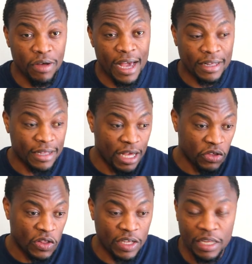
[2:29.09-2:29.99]
You guys
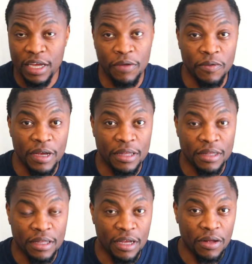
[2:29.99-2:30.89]
cannot just sit in, in,